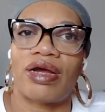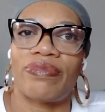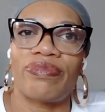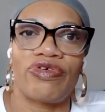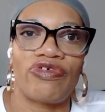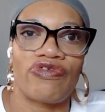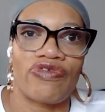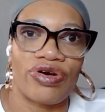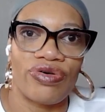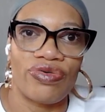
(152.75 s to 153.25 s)
i'm
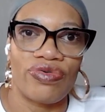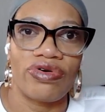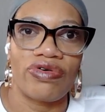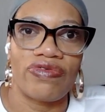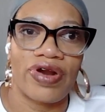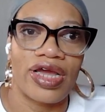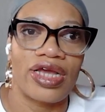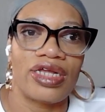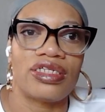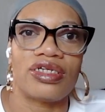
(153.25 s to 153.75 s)
grown
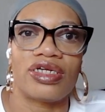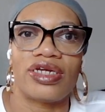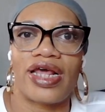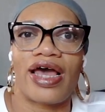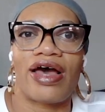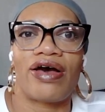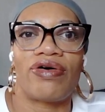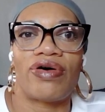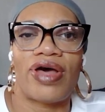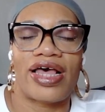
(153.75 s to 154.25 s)
right so
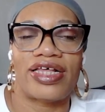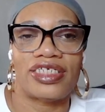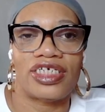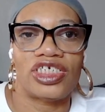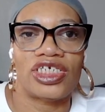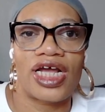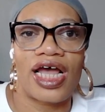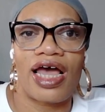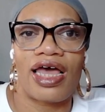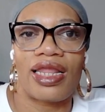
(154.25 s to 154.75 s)
now as a
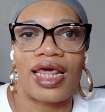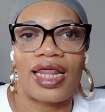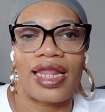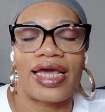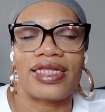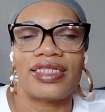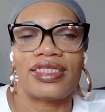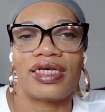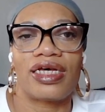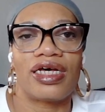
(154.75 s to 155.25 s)
child i
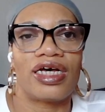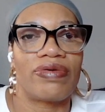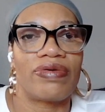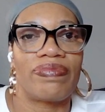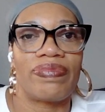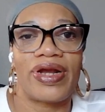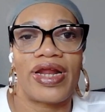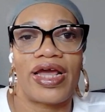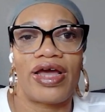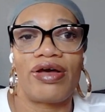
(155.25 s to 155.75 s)
like to cook
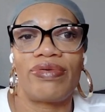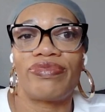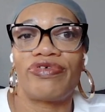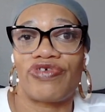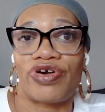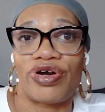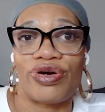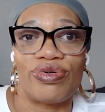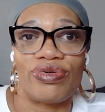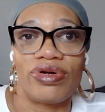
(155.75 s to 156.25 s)
but now i'm
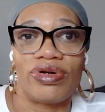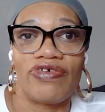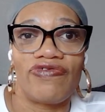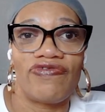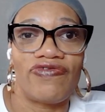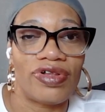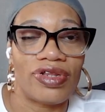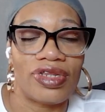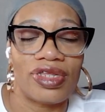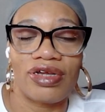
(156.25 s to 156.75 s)
grown
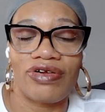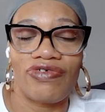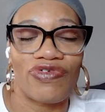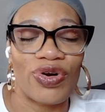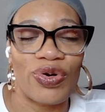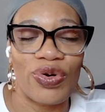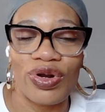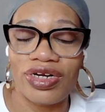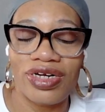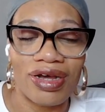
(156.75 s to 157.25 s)
fully
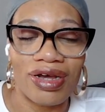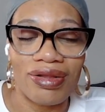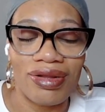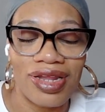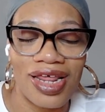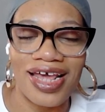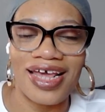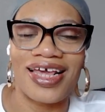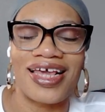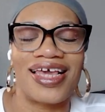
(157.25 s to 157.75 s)
grown adult